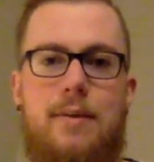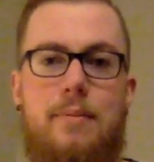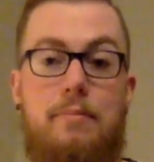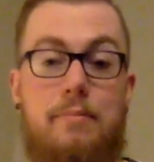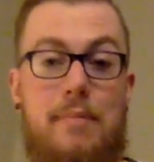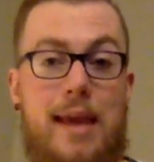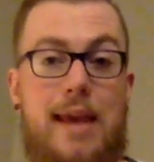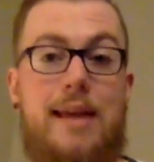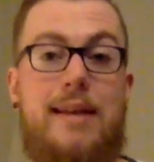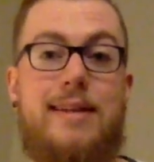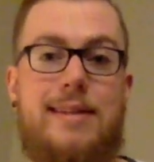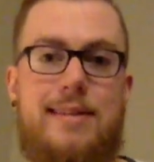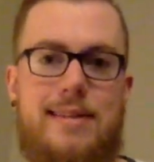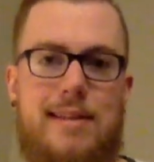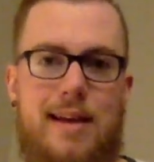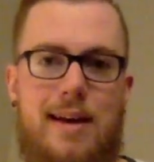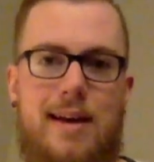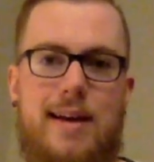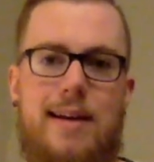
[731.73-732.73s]
may
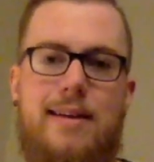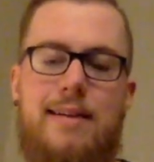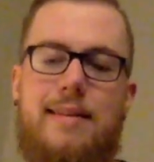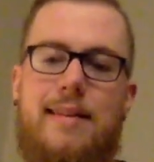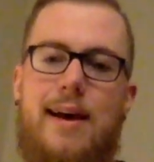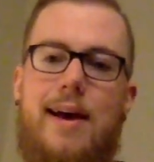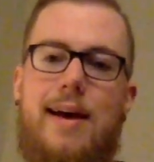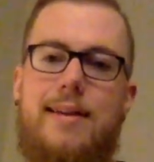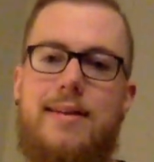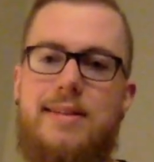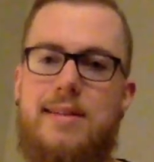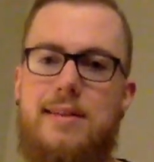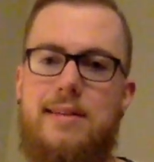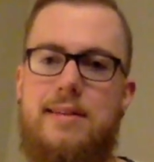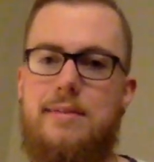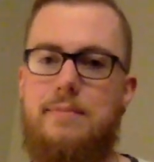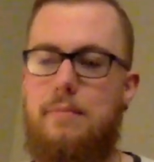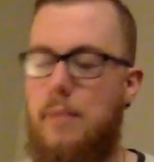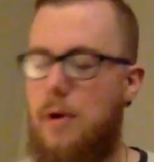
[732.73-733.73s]
decide that
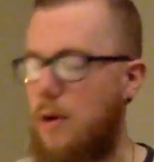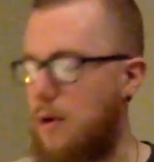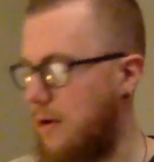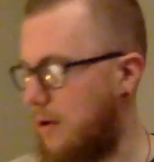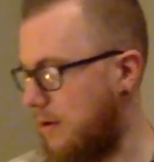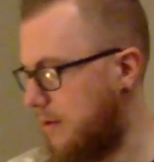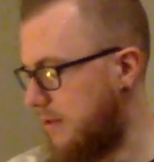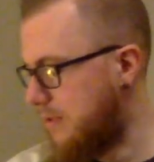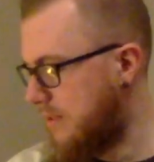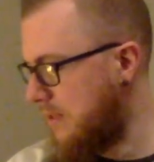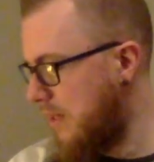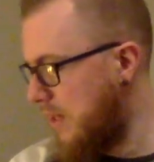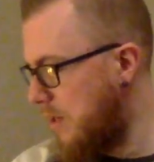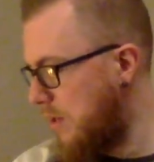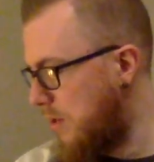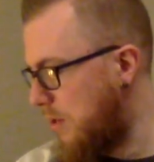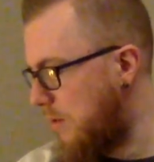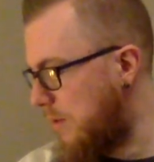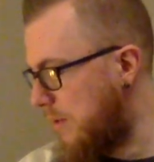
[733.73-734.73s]
since Mars,
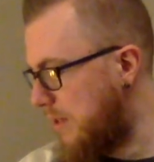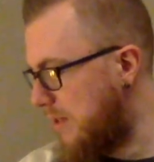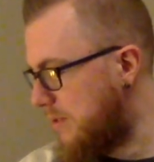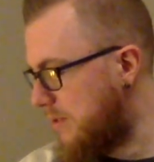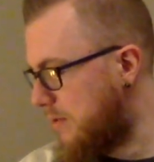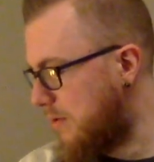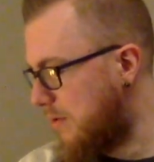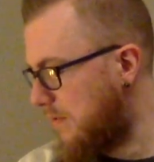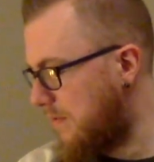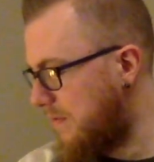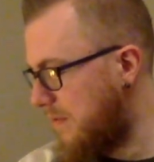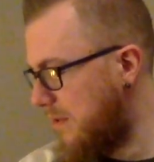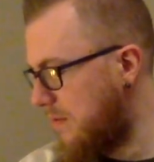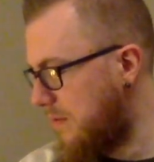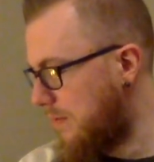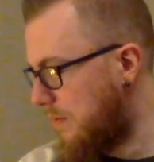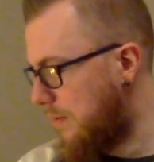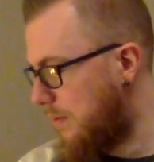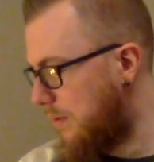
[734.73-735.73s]
who is your
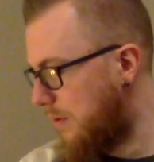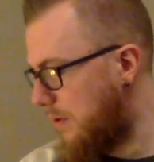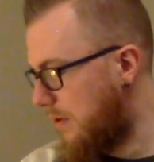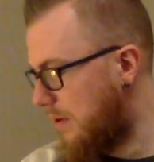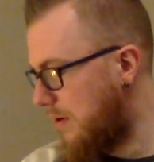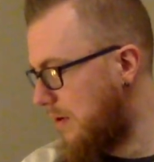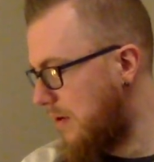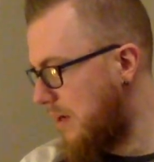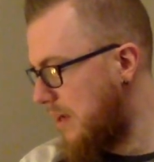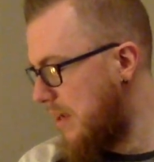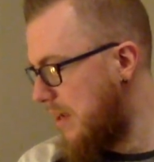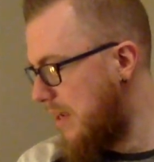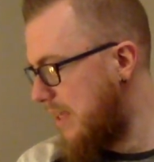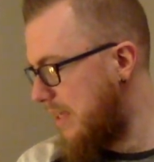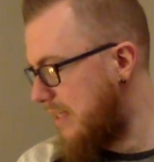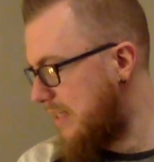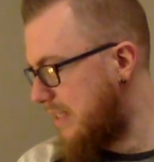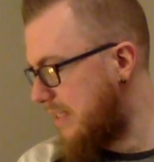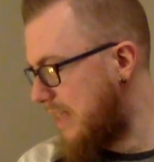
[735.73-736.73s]
5th ruler,
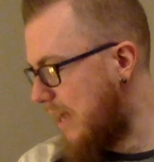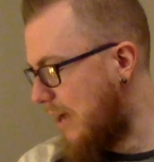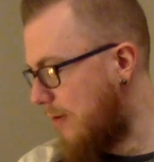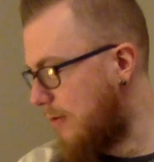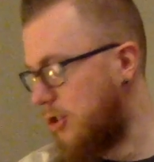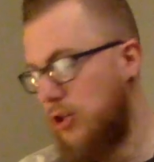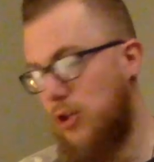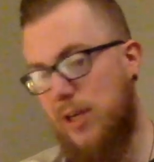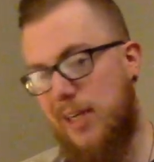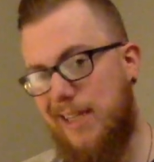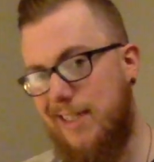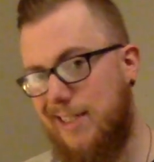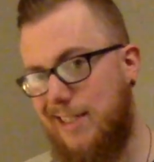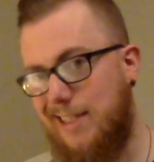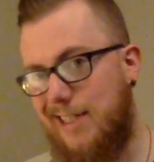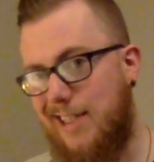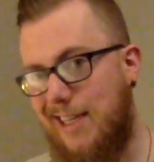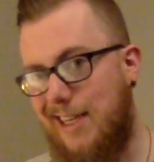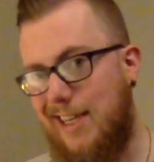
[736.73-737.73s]
is now
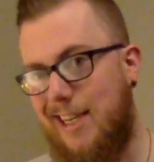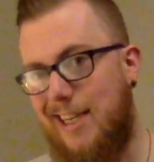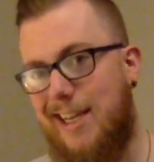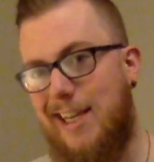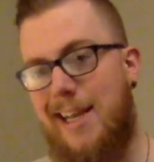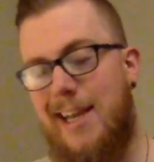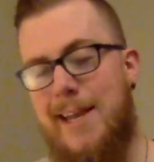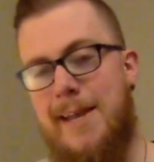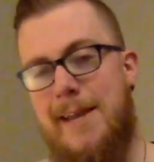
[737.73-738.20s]
transiting